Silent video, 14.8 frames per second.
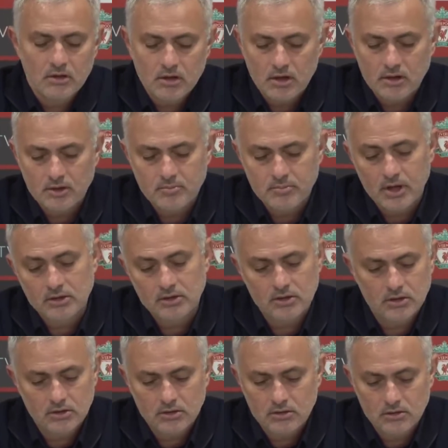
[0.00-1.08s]
Eric
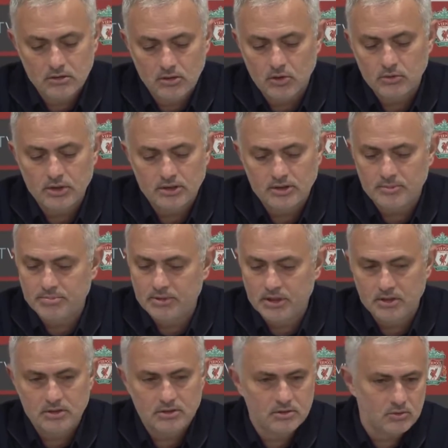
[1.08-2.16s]
Bailly know that he
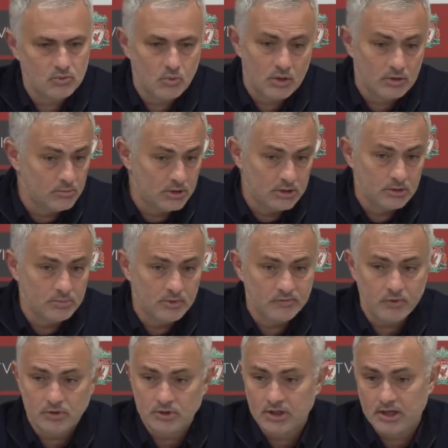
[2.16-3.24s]
plays 1 minute
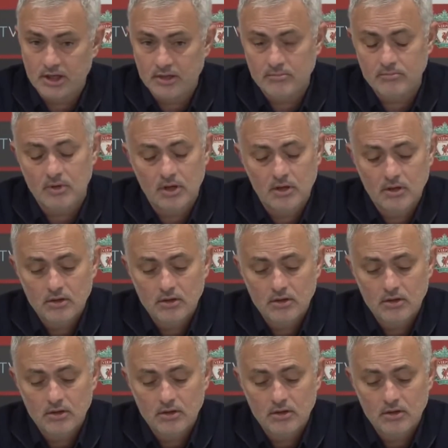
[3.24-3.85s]
before the game.